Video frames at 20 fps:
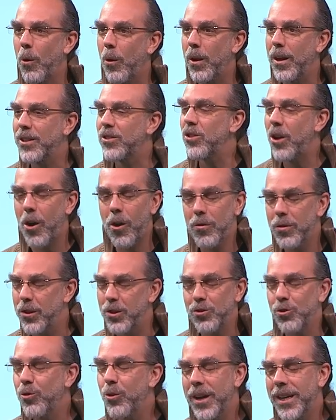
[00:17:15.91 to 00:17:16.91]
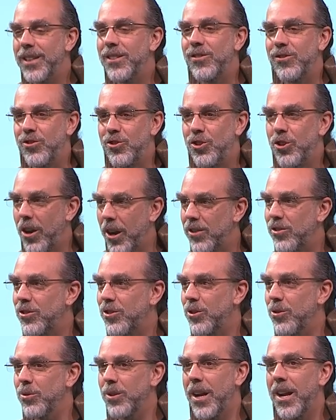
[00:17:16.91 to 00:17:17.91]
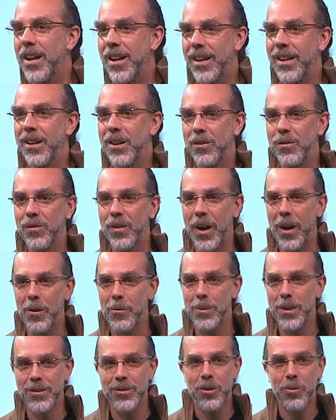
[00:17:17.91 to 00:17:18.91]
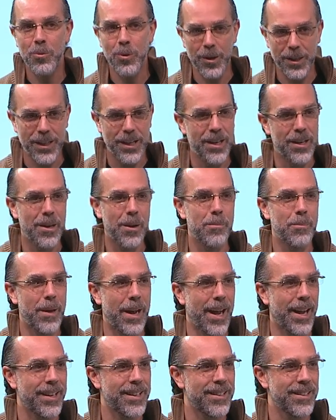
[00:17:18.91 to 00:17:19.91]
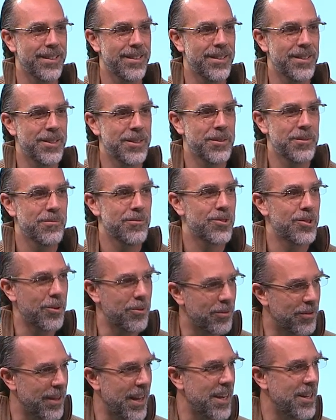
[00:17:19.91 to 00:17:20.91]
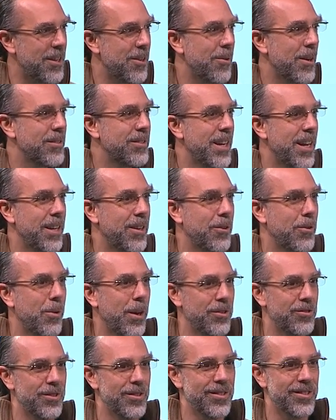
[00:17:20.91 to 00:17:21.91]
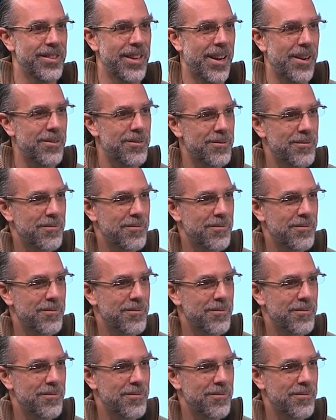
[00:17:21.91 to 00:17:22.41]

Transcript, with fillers: It's, the trick is just creating an environment where it can come back. So thank you. I'll take questions now.